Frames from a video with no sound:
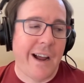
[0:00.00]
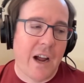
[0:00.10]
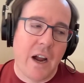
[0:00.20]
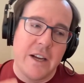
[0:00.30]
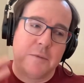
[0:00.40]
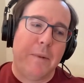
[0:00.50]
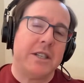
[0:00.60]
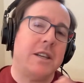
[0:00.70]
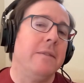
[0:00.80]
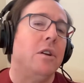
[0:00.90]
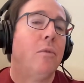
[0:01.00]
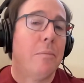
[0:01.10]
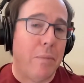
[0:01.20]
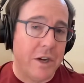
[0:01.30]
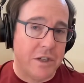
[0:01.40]
I expect you have a little more
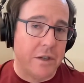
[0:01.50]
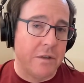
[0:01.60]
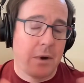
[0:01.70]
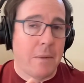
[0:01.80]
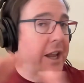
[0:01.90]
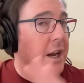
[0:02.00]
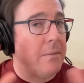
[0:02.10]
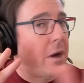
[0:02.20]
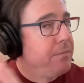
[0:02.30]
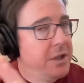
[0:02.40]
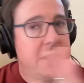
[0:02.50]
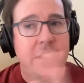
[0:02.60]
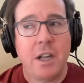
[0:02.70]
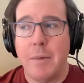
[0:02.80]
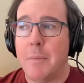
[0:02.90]
budget. So I'm, again, I'm not. This
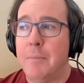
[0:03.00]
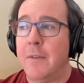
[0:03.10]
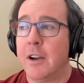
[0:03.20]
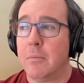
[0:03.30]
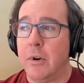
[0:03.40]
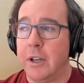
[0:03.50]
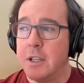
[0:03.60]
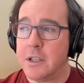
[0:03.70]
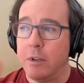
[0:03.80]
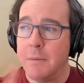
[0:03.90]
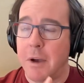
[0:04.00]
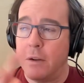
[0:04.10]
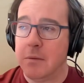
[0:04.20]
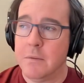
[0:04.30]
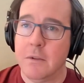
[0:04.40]
is not about finger pointing. This is really
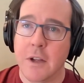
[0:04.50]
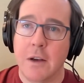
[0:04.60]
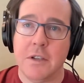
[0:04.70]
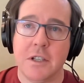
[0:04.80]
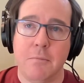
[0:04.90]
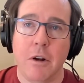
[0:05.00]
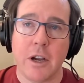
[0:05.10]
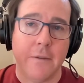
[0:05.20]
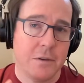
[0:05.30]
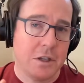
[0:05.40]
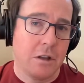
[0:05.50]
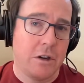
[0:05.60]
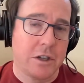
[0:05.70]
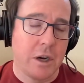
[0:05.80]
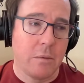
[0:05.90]
about mm-hmm. how does a small guy versus a
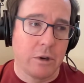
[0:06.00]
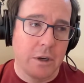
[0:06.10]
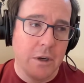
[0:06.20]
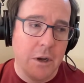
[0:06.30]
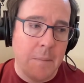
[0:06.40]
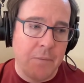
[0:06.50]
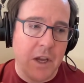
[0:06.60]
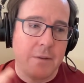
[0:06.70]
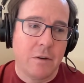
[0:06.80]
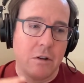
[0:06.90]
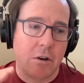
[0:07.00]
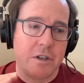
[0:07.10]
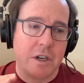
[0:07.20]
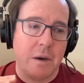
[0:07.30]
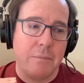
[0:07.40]
large guy work. If you're a
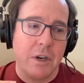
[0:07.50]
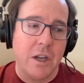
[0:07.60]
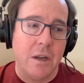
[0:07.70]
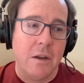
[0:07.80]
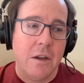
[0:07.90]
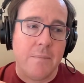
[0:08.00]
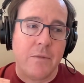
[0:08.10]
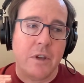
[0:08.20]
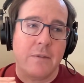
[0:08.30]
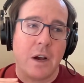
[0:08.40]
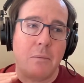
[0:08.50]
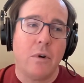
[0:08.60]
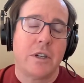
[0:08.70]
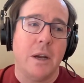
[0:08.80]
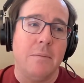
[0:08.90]
large company, you've got
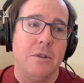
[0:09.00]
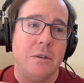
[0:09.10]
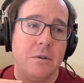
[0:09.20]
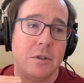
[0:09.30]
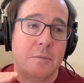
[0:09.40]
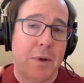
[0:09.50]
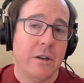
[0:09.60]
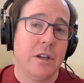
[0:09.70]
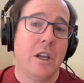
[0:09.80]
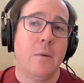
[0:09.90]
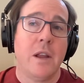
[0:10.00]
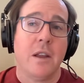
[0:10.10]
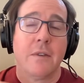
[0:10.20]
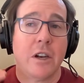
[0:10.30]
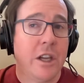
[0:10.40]
more time to spend on QA.
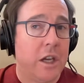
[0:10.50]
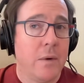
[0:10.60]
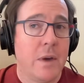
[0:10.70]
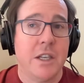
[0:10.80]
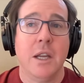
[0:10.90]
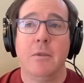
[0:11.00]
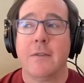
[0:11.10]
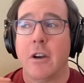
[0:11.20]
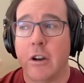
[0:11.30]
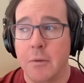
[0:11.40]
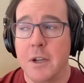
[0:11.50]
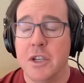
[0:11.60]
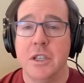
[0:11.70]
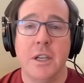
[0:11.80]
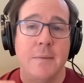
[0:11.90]
You've got a QA team. You've got
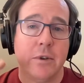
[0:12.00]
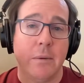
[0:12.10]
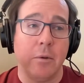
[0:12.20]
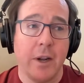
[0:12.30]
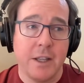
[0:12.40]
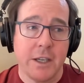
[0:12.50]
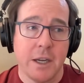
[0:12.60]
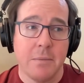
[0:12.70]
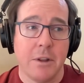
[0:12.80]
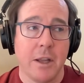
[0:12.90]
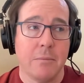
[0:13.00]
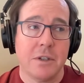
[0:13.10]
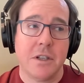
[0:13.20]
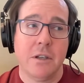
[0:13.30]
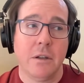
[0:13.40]
automation teams. You're able to write that type of thing. But
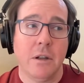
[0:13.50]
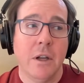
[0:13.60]
still,